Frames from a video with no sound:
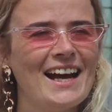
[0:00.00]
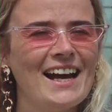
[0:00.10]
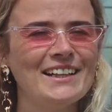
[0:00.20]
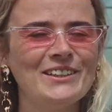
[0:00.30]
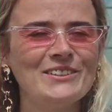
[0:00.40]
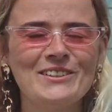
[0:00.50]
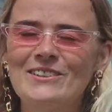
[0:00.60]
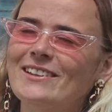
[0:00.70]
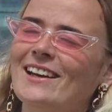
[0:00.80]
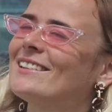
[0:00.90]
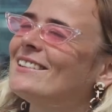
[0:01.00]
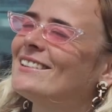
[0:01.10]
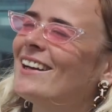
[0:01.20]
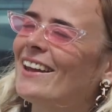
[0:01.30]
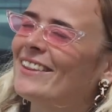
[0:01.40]
I don't know yet,
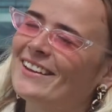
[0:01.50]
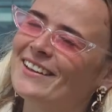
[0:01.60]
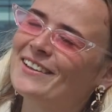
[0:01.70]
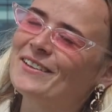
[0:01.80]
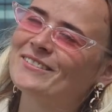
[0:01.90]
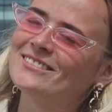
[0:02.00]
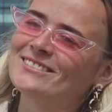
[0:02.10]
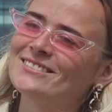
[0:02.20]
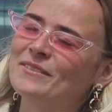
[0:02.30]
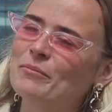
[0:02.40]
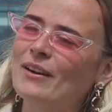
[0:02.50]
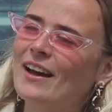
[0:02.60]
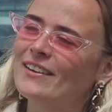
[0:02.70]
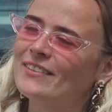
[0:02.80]
I think. But